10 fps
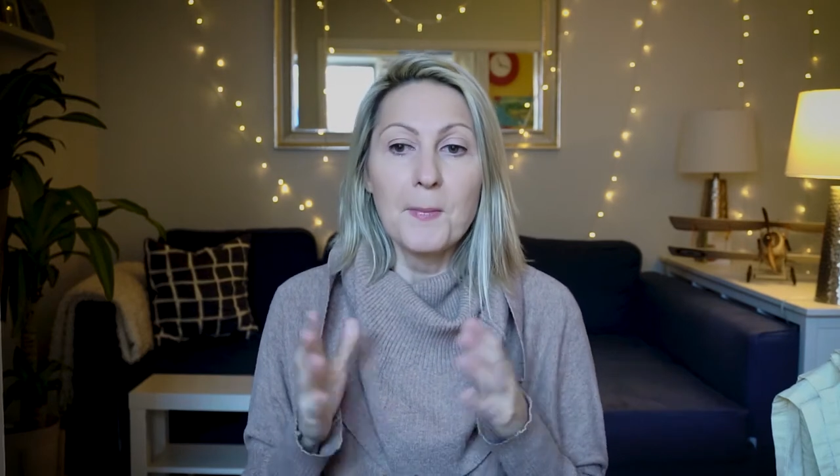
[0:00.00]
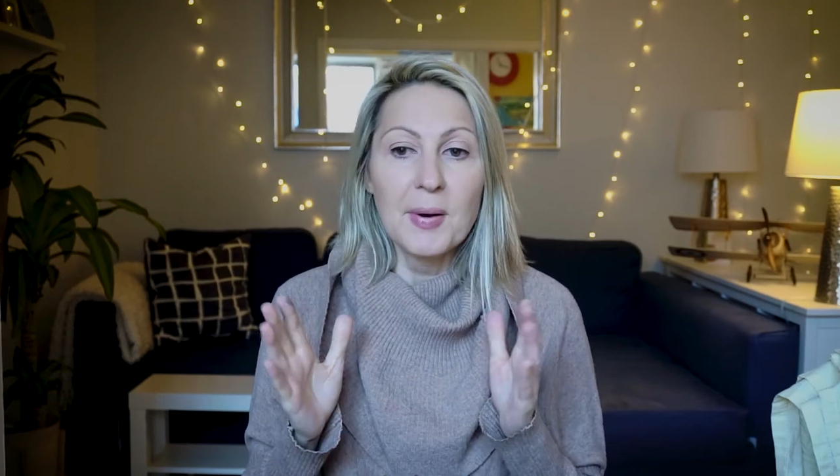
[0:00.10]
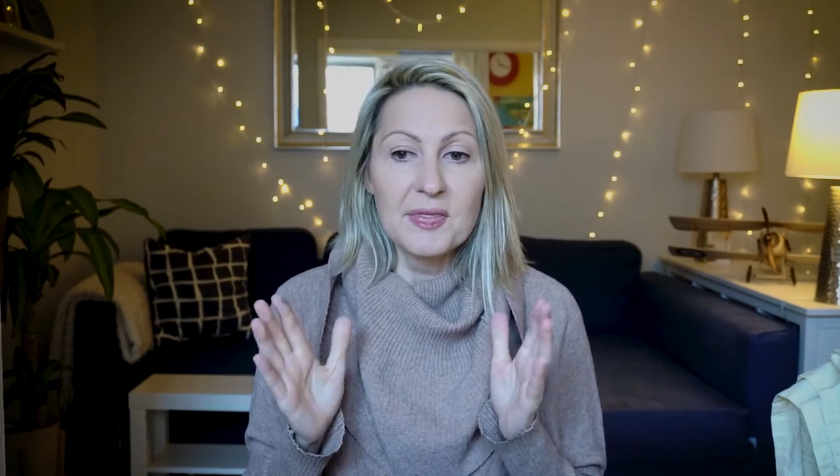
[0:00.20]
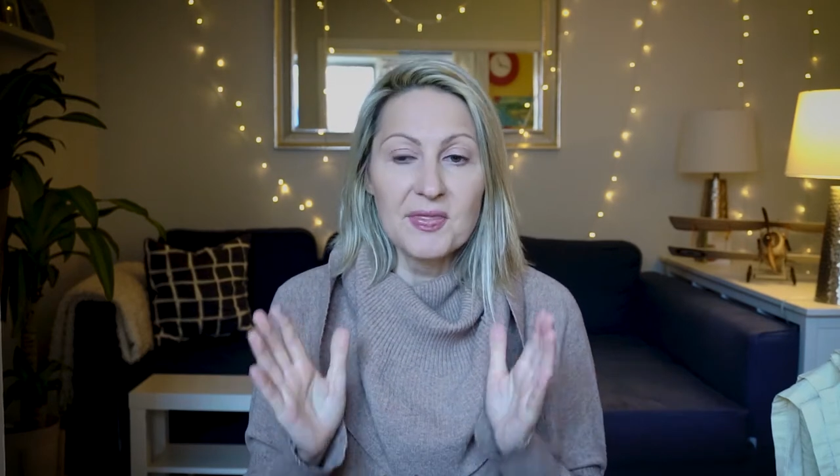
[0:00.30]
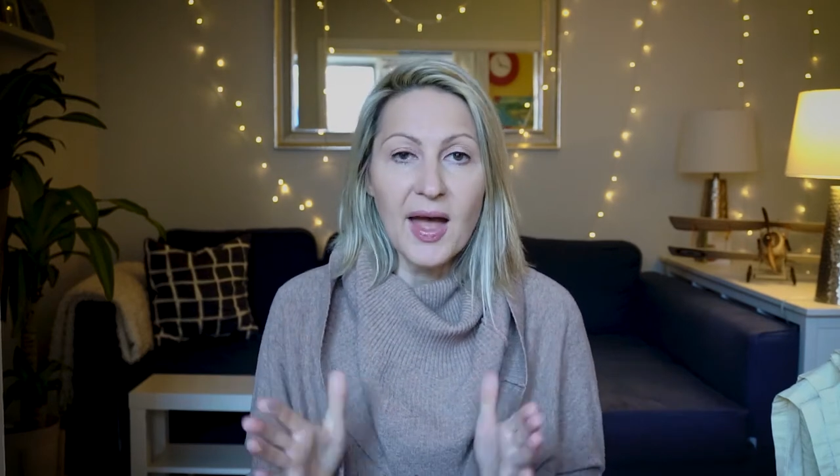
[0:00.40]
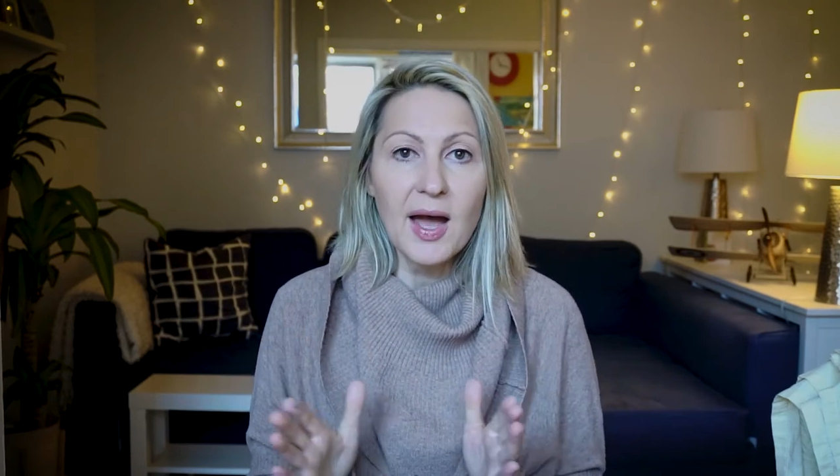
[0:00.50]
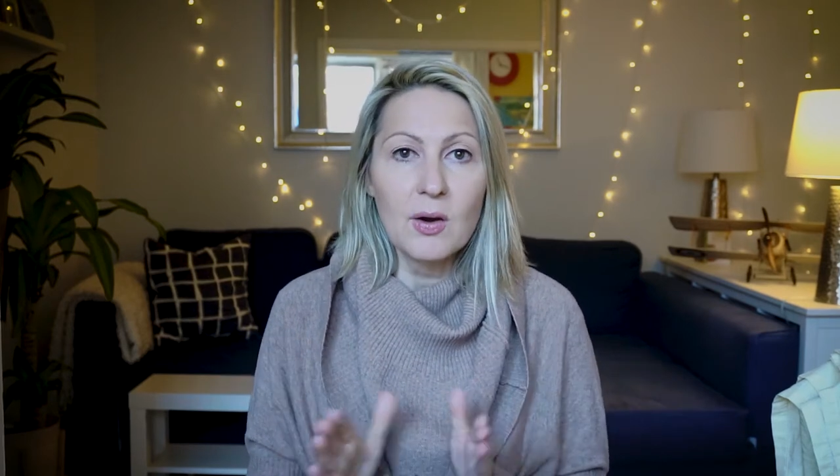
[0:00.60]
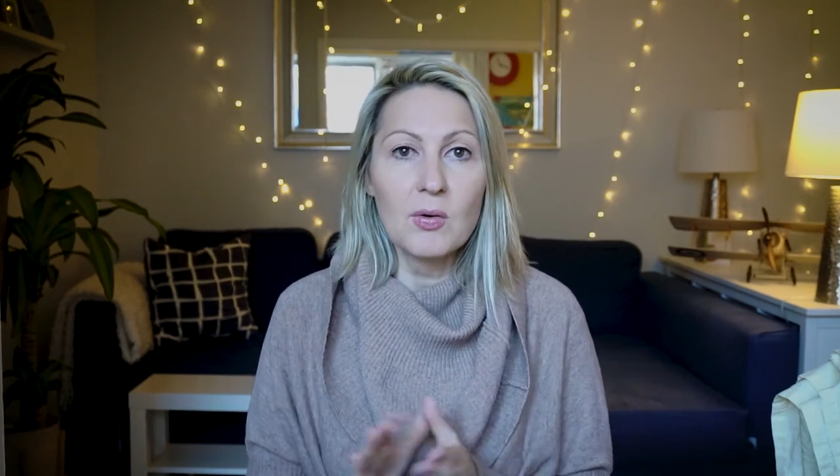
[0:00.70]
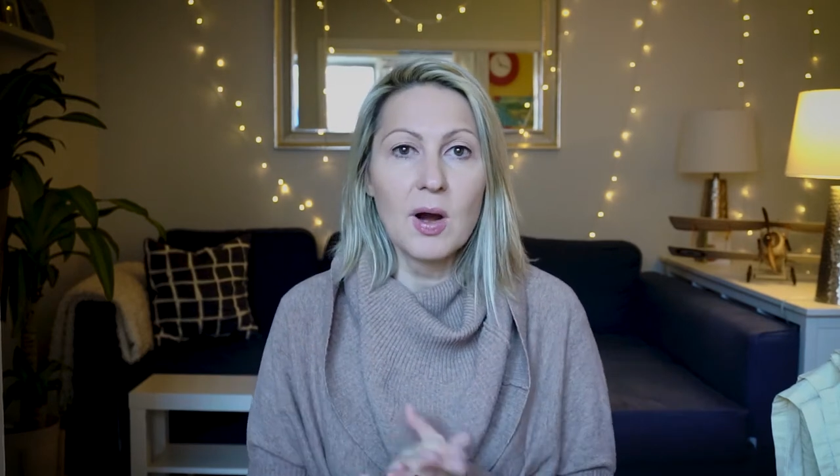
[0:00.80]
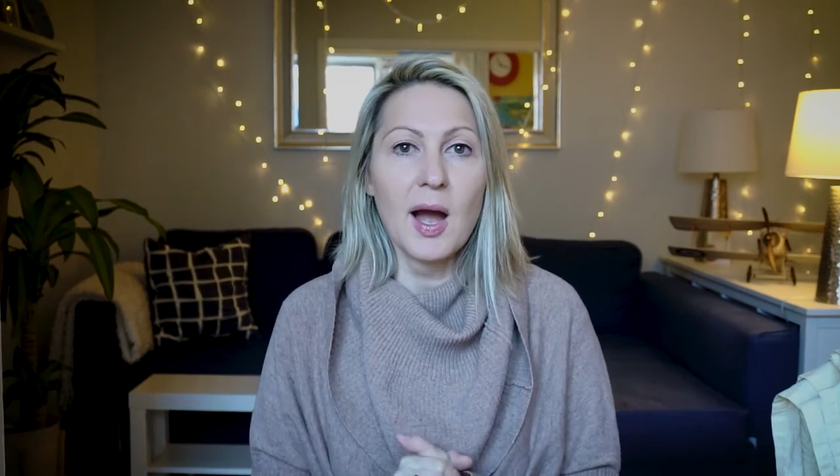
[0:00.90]
But
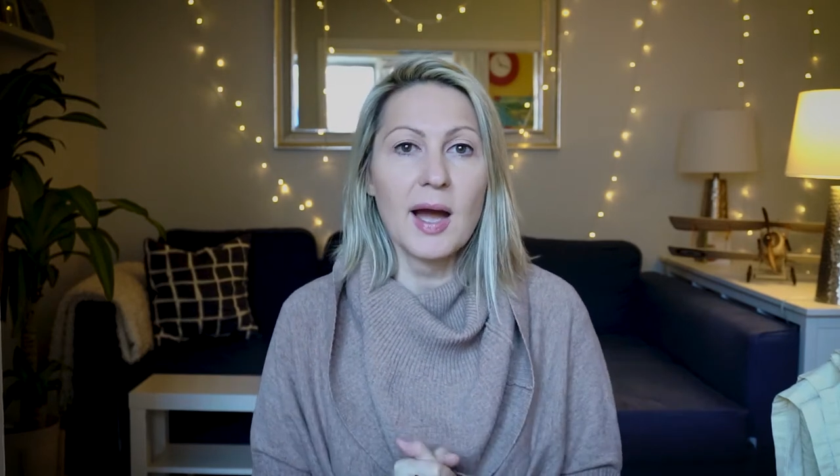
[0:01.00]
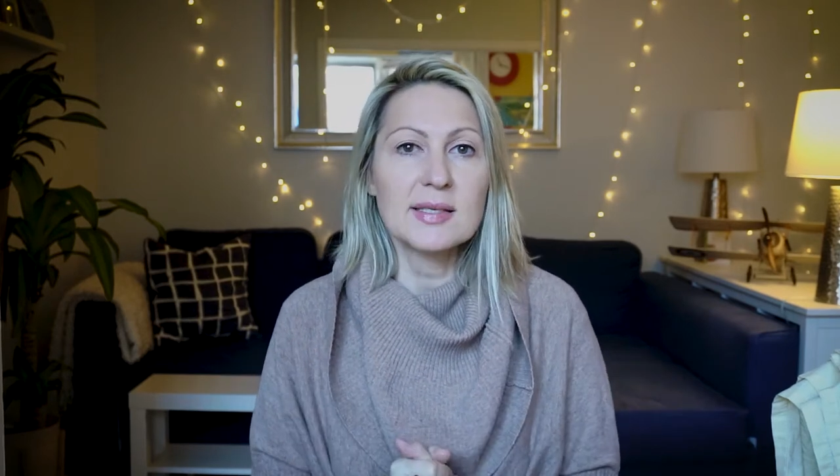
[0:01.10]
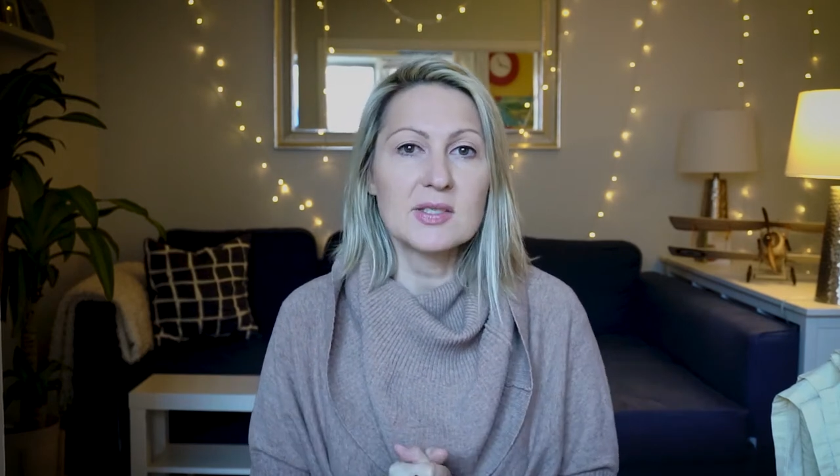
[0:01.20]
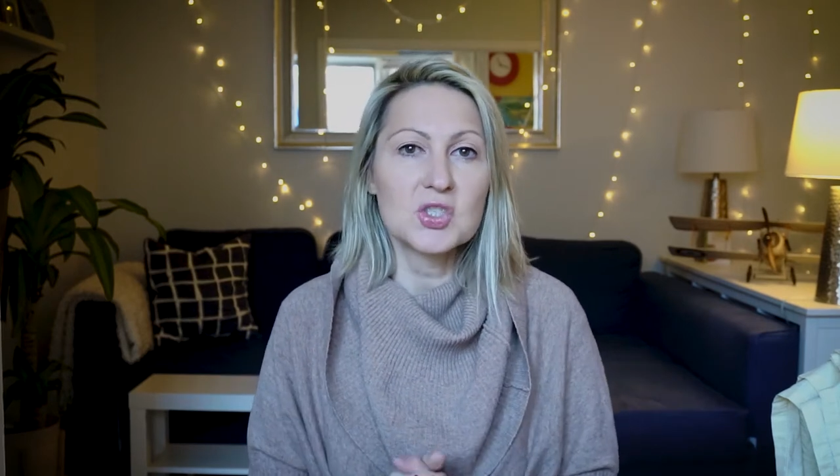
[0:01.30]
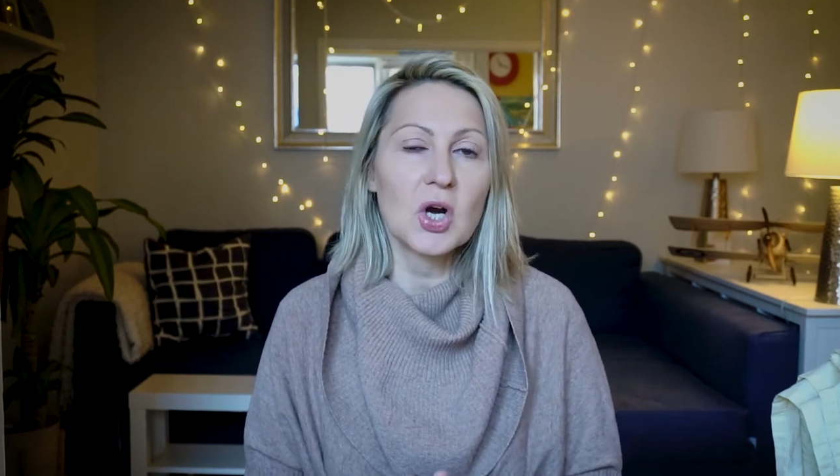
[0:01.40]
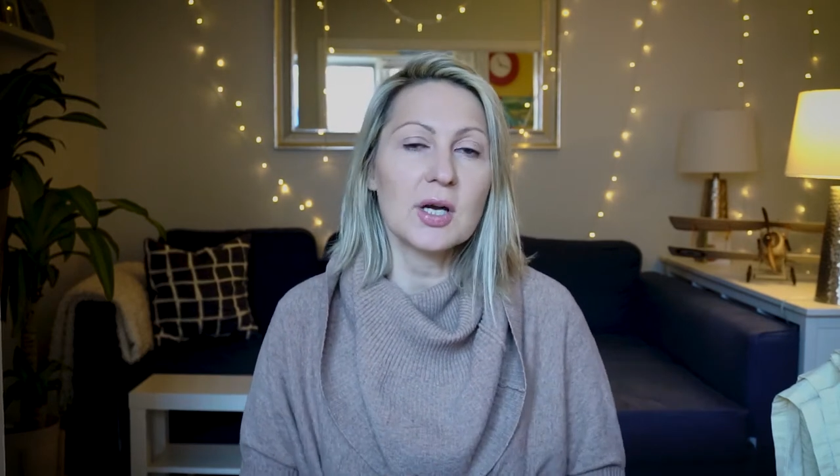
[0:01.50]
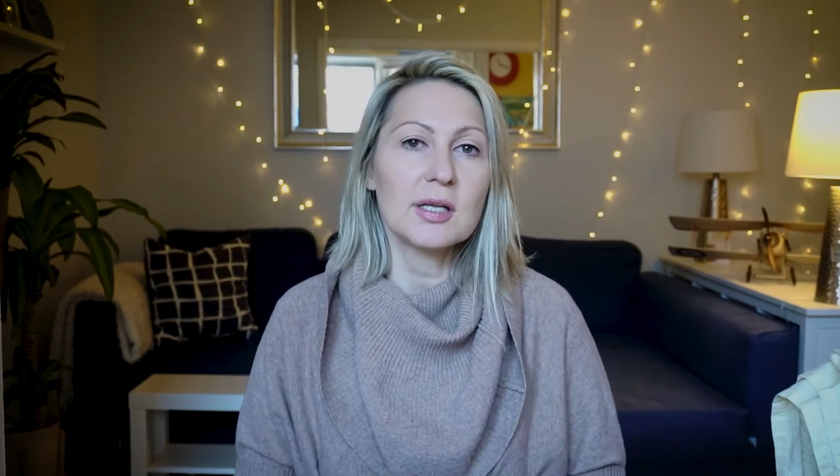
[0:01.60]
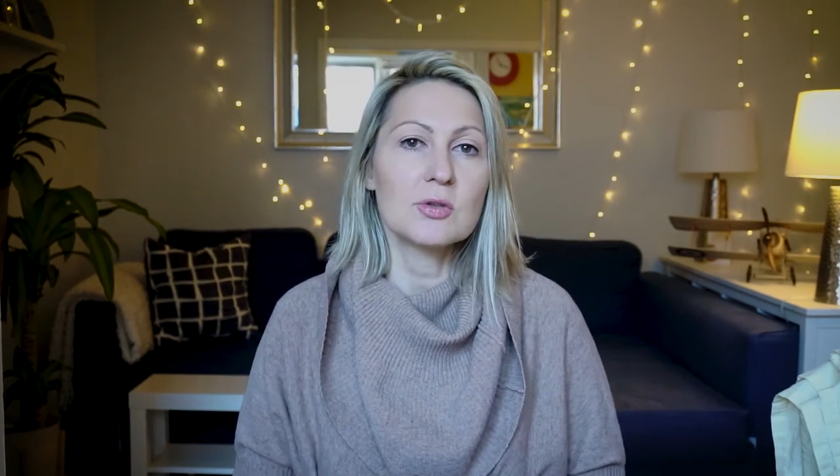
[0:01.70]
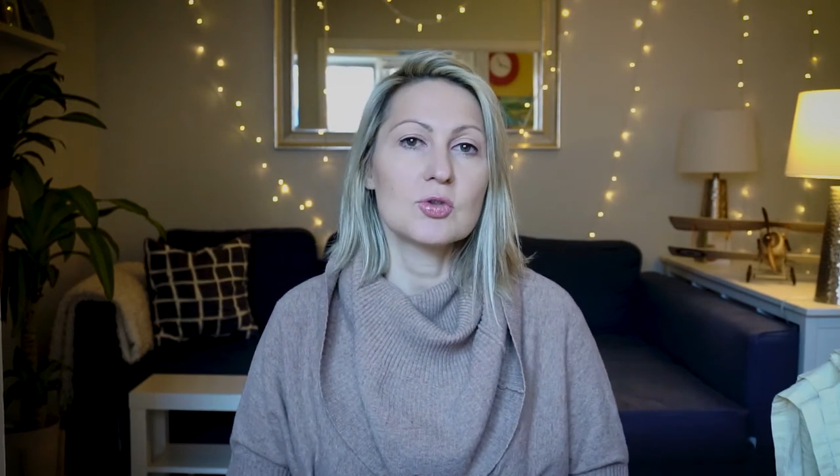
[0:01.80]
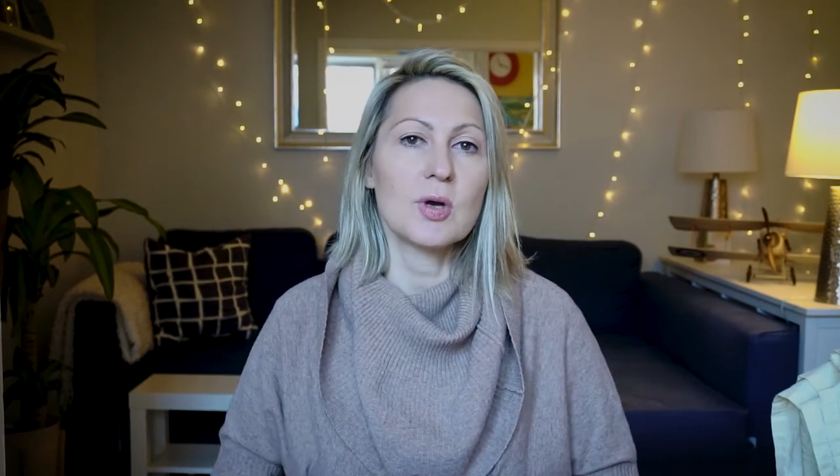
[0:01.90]
now I started